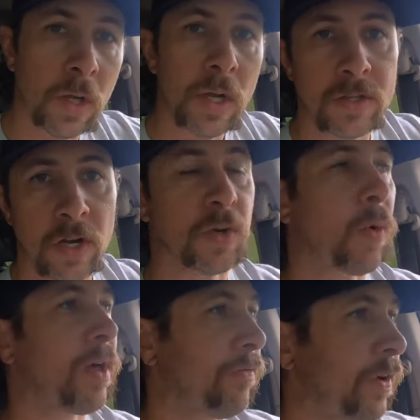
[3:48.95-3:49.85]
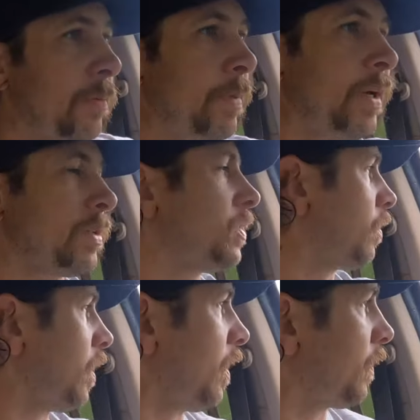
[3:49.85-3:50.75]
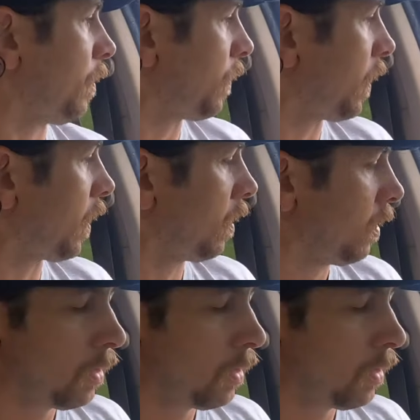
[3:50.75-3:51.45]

it's also why the feed bin is still left up there.